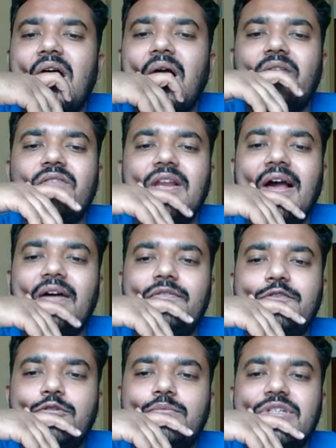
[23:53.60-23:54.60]
I will have
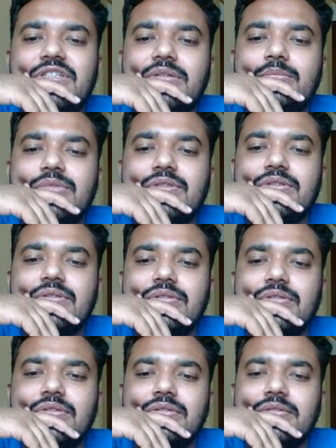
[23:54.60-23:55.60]
two bishops.
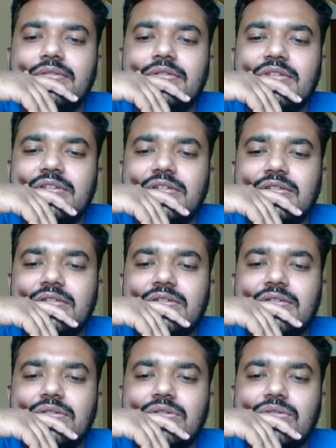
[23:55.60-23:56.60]

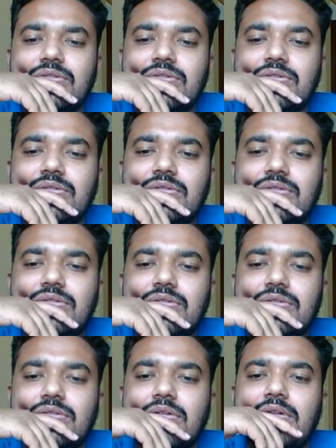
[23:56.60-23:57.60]
So
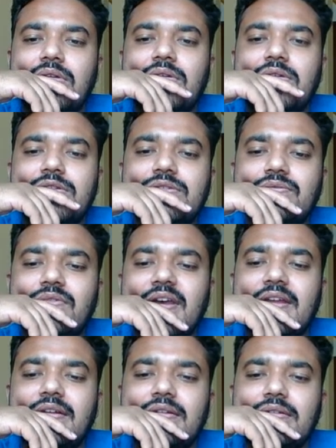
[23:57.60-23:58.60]
looks fine.